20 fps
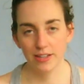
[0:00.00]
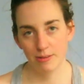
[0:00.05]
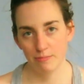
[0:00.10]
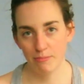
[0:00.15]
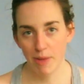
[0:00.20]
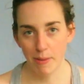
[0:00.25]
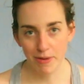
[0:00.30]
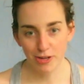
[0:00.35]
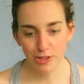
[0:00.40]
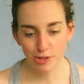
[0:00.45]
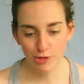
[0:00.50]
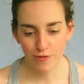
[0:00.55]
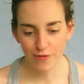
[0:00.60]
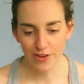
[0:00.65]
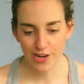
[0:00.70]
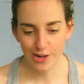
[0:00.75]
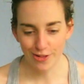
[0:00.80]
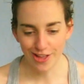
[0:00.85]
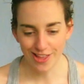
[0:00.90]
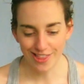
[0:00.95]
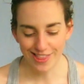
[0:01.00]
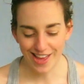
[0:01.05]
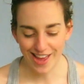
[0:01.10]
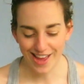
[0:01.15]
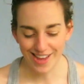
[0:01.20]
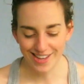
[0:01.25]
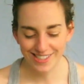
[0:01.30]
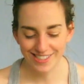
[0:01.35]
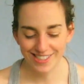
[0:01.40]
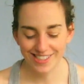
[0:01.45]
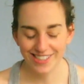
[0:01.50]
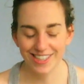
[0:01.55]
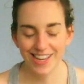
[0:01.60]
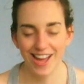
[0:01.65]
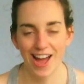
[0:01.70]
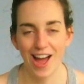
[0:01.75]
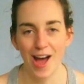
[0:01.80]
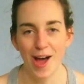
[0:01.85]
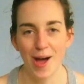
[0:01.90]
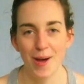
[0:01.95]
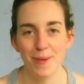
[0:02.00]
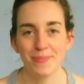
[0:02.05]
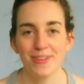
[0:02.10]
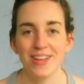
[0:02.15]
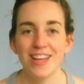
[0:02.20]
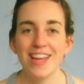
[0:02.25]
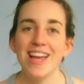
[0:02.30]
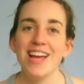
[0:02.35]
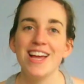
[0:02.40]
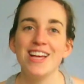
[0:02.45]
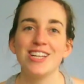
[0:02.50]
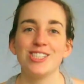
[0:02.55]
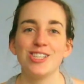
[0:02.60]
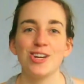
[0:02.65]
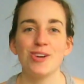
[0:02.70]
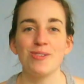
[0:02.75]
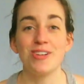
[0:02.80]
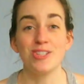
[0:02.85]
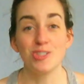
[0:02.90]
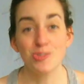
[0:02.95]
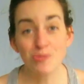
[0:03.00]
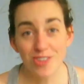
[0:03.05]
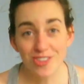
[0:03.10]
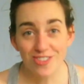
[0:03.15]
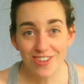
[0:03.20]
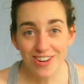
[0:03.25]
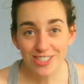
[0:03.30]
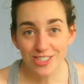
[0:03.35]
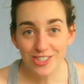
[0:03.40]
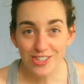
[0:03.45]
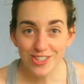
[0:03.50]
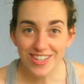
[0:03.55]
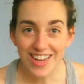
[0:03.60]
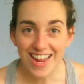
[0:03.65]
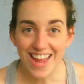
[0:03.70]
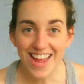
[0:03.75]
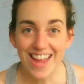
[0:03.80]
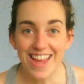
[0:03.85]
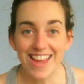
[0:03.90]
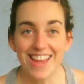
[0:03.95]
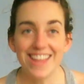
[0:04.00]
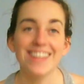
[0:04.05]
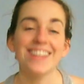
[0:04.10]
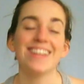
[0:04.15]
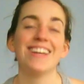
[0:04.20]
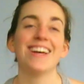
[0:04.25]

Maybe I'll do a video like that. So enjoy the rest of your day.